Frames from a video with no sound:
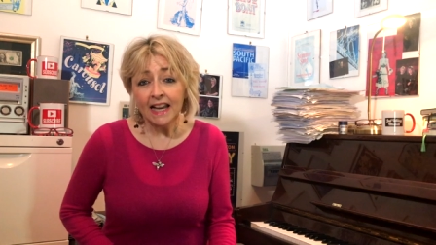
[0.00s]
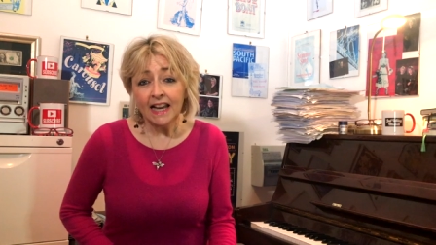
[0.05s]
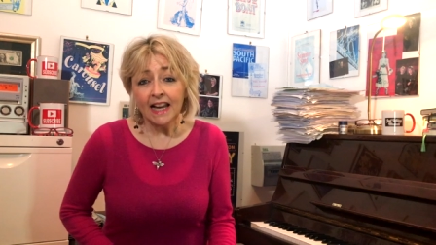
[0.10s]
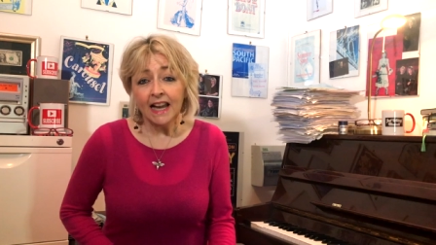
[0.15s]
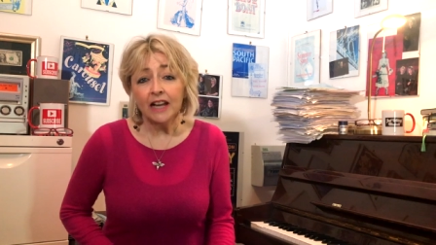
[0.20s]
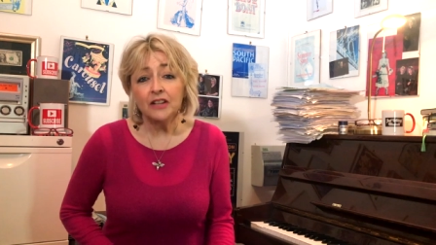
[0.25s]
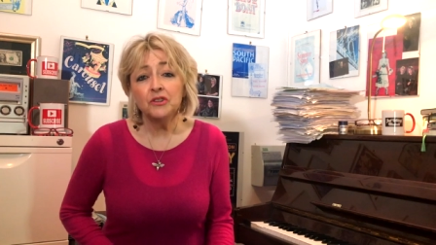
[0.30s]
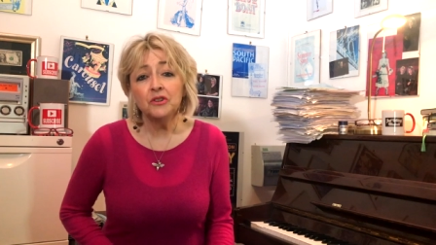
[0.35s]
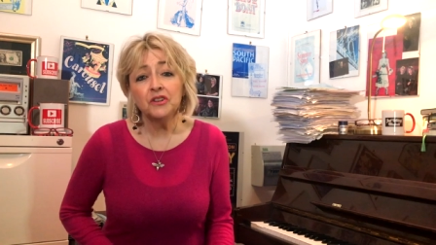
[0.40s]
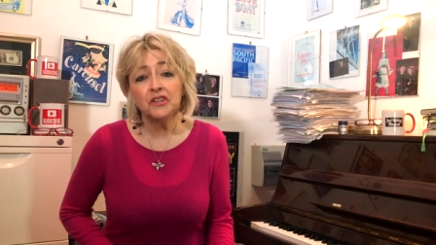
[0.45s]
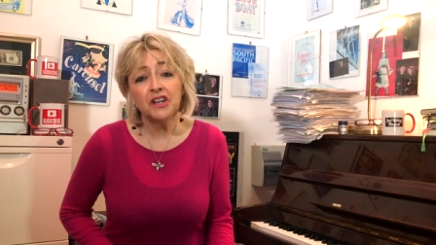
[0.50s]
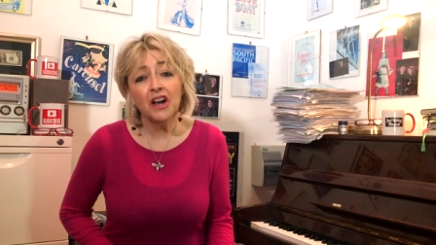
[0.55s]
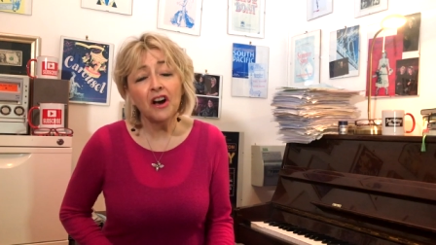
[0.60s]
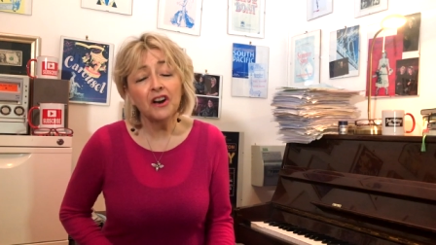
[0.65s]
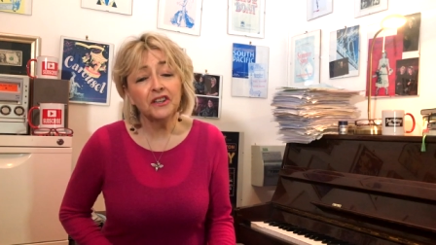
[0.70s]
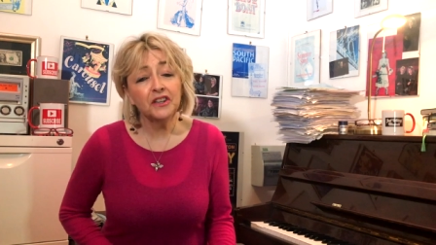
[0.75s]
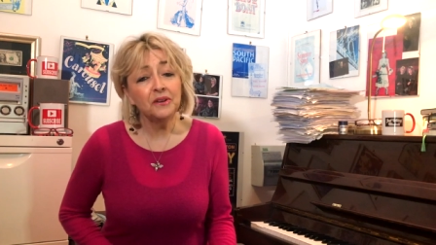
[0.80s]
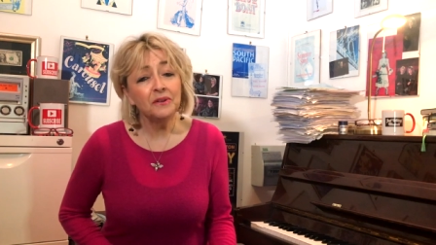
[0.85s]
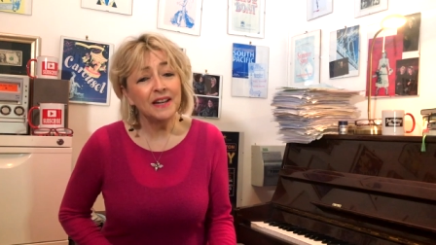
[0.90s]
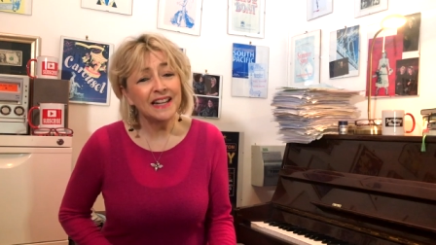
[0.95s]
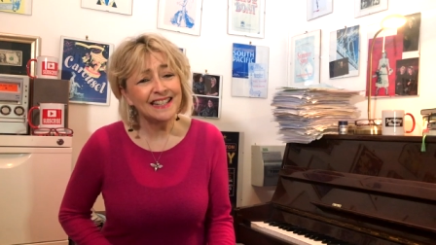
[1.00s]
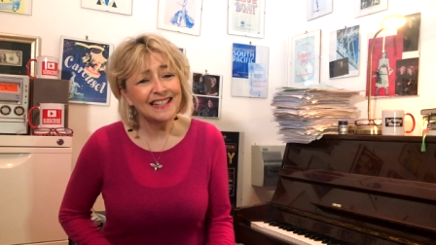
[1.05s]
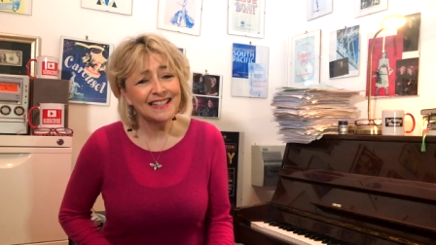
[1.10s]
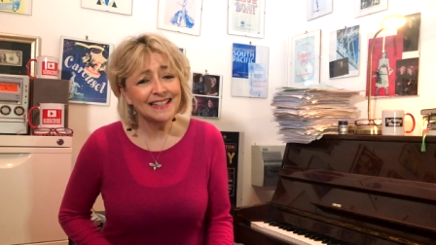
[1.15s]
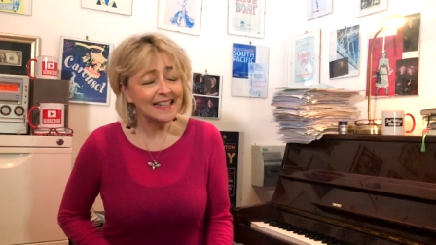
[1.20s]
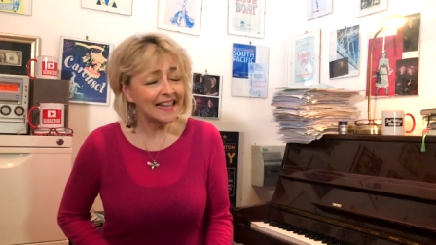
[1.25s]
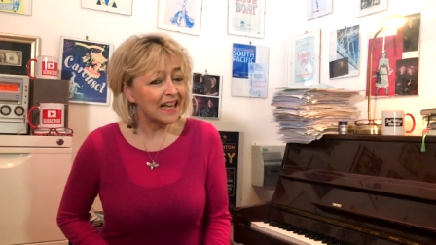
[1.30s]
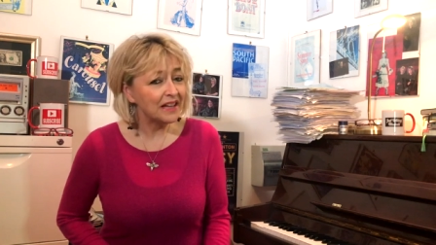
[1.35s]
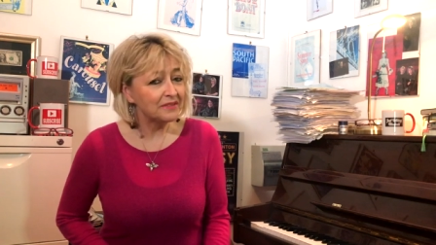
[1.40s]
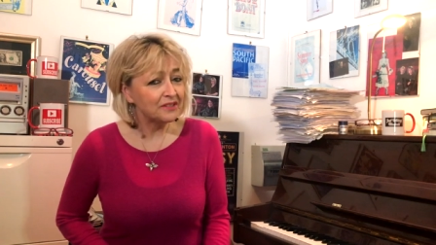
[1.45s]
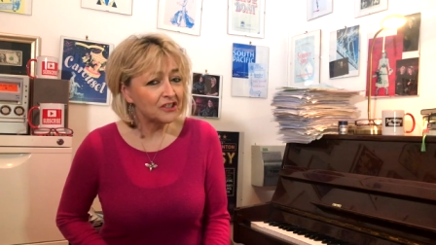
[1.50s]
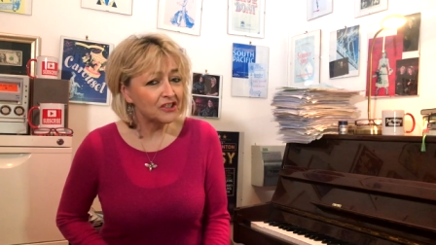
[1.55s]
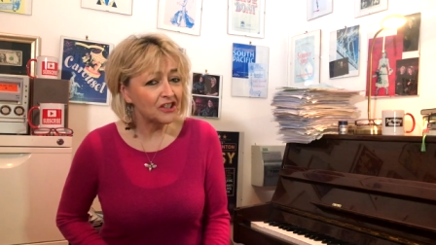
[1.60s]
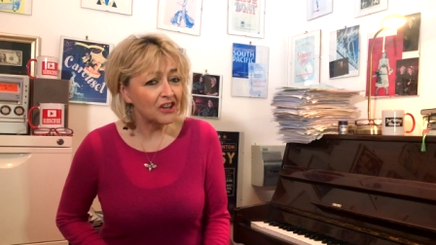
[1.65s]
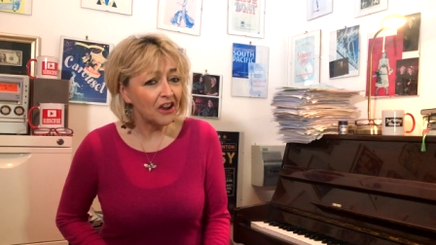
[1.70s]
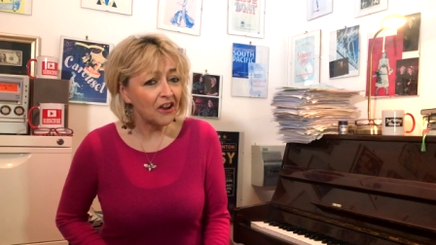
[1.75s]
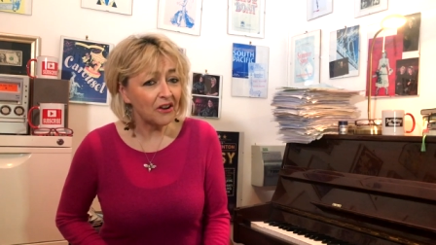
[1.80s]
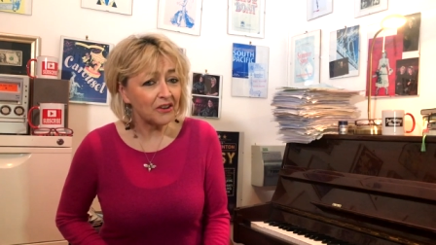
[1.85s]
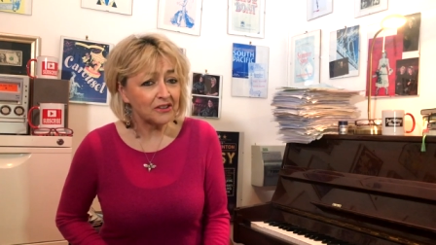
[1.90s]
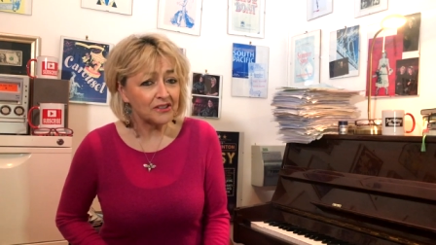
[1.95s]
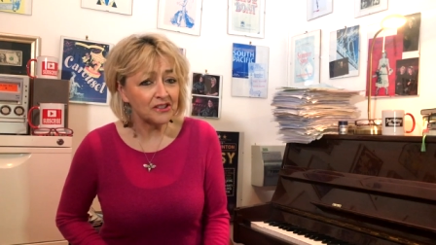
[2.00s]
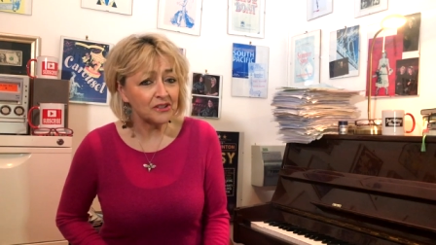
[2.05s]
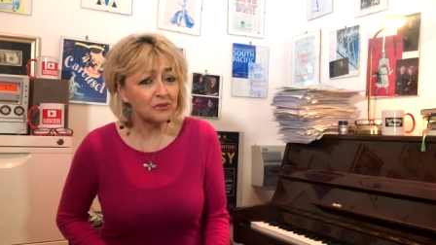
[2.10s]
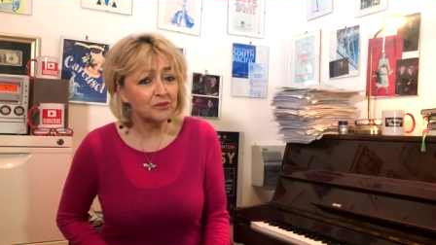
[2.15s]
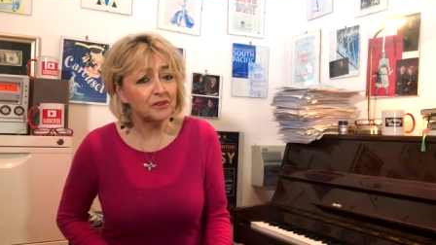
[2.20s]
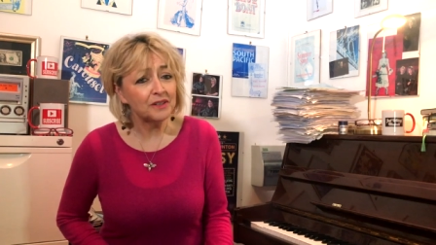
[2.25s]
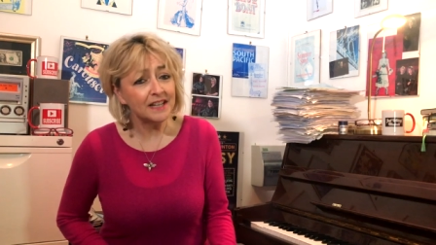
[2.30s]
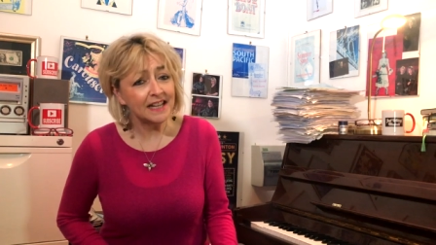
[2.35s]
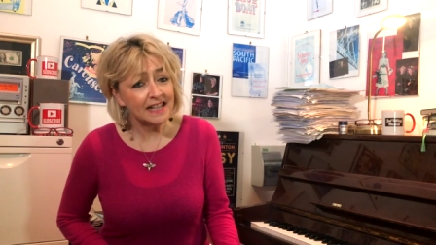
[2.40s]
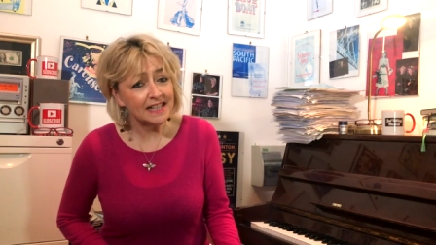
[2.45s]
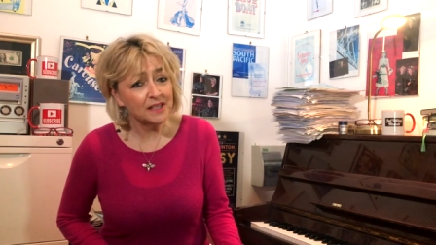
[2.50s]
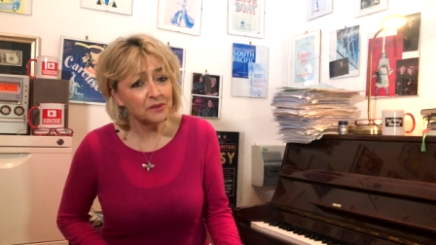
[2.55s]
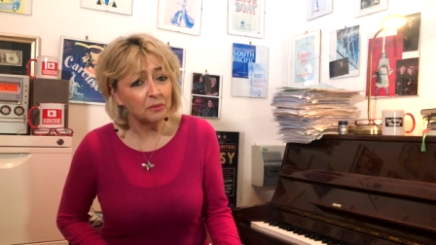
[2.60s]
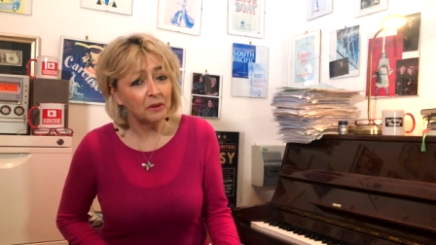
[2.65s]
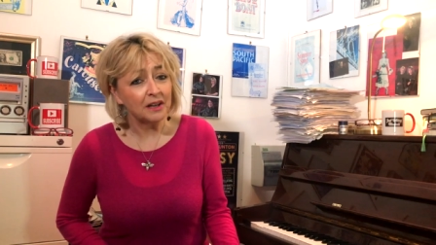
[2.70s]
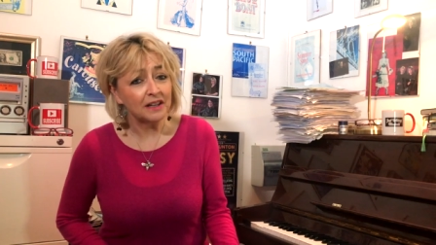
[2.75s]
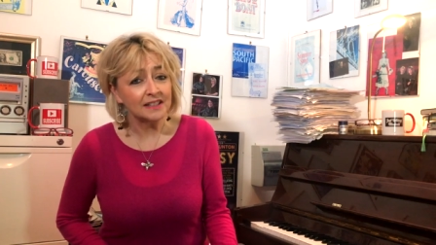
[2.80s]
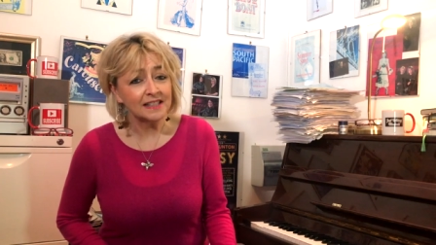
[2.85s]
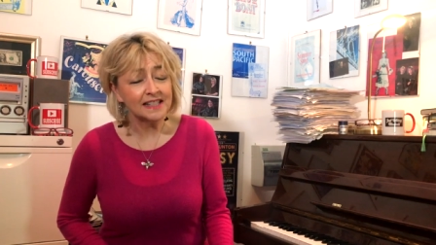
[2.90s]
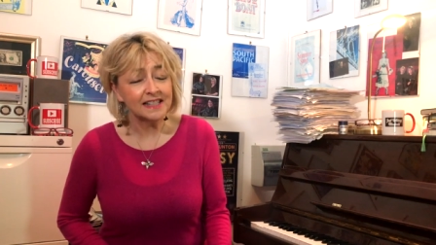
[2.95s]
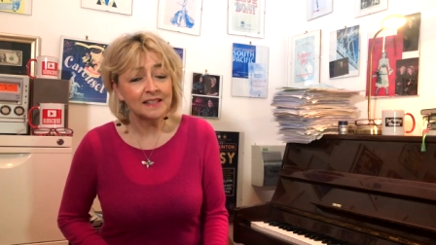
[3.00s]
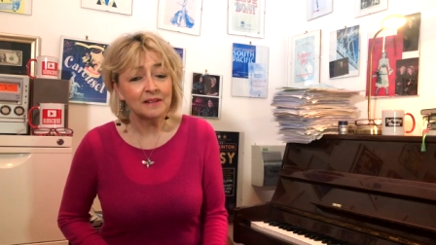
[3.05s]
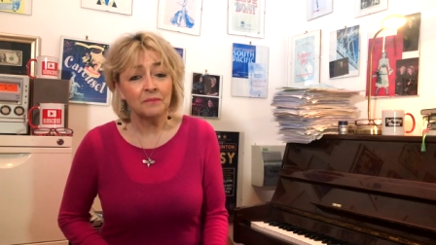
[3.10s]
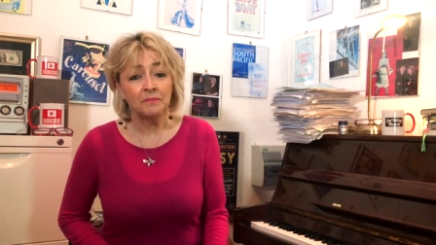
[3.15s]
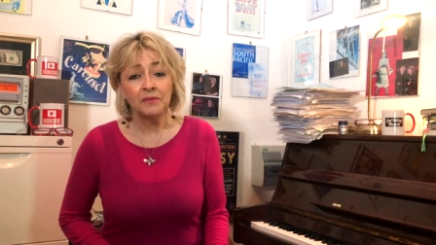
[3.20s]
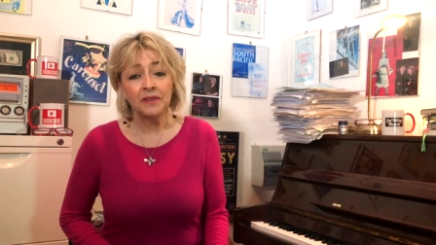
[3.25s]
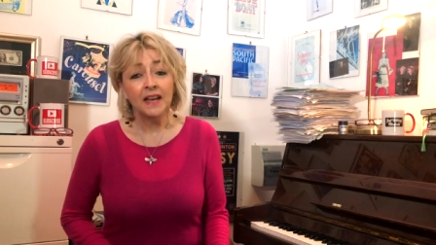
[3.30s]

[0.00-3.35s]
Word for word: and you could argue he didn't have a chance, or in his words,